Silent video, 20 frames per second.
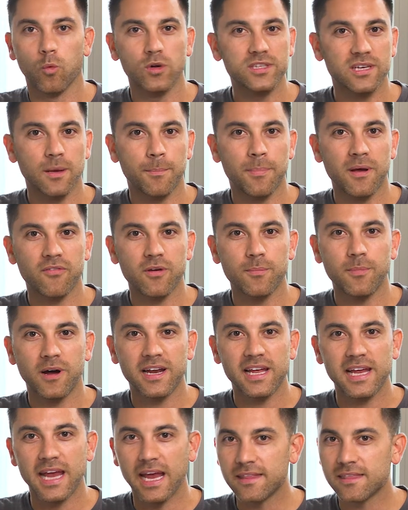What's up
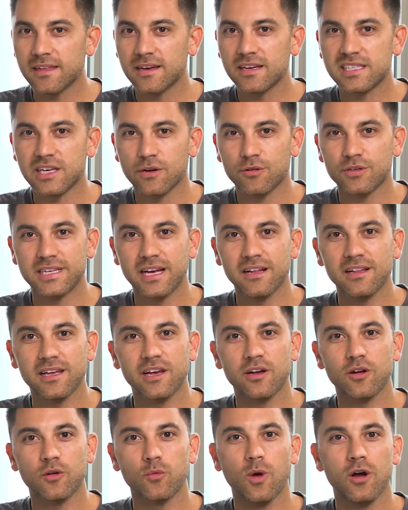everybody, Anthony Ceratelli
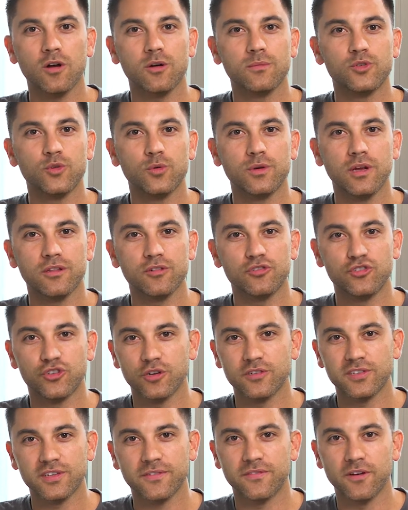here and welcome to another
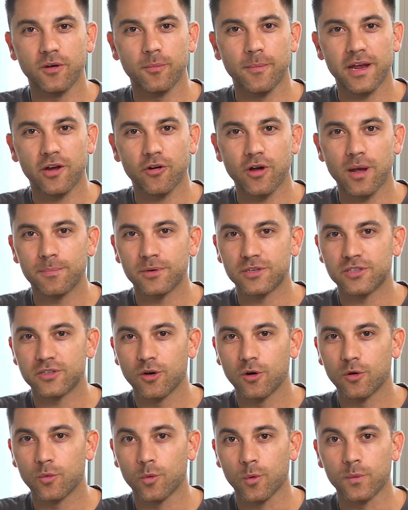Jersey Filmmaker
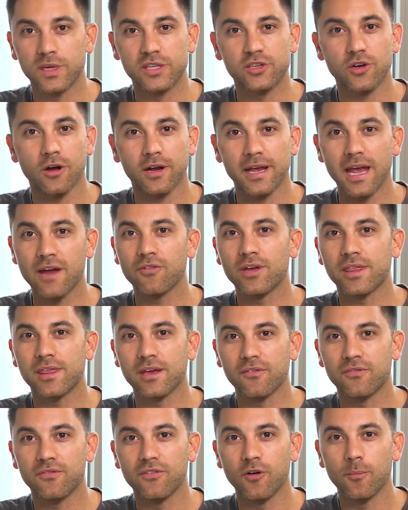episode where we talk
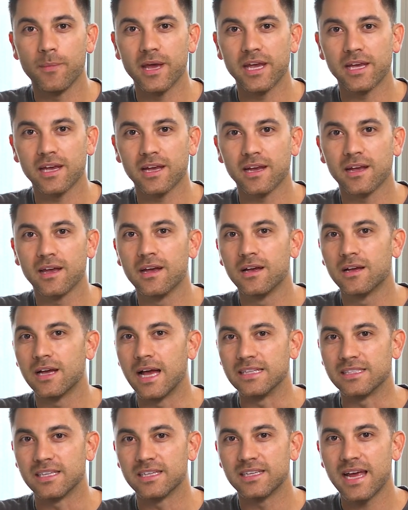everything filmmaking,
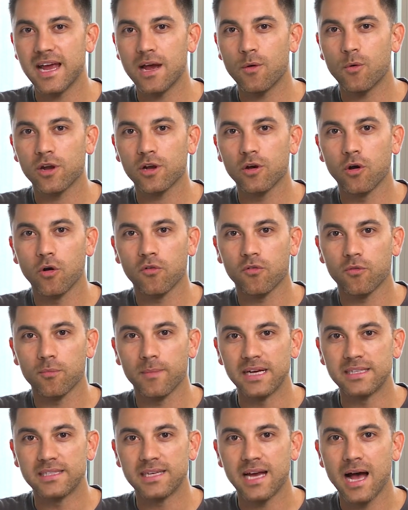and today I want to go over
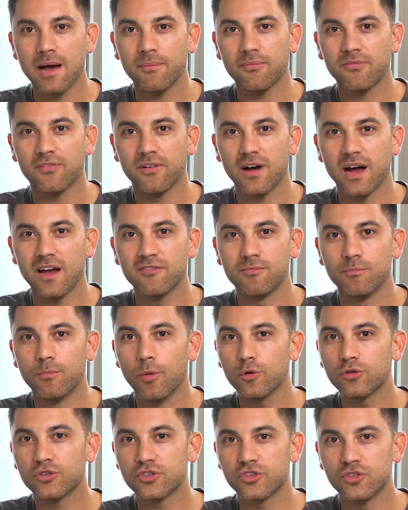my top 5
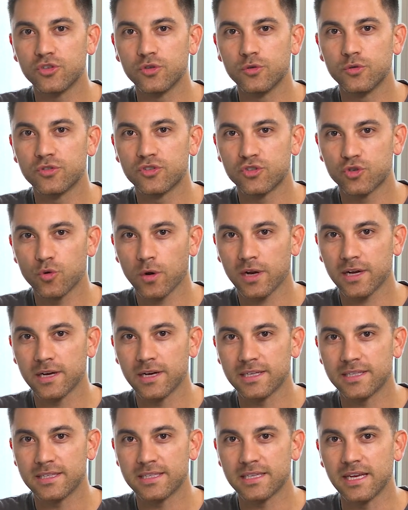most used
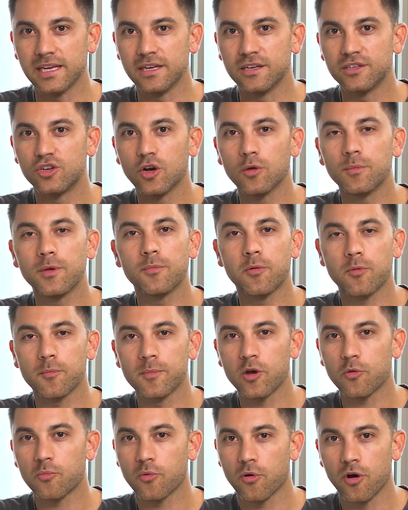shortcuts in Adobe
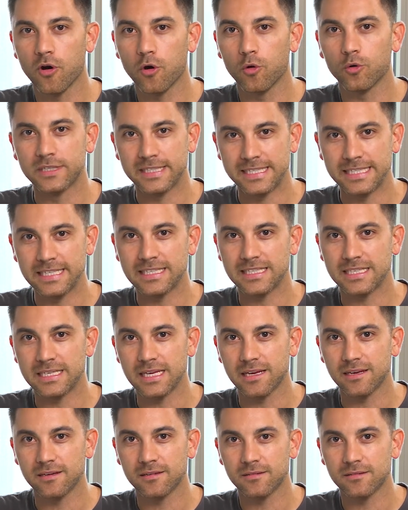Premiere Pro CC.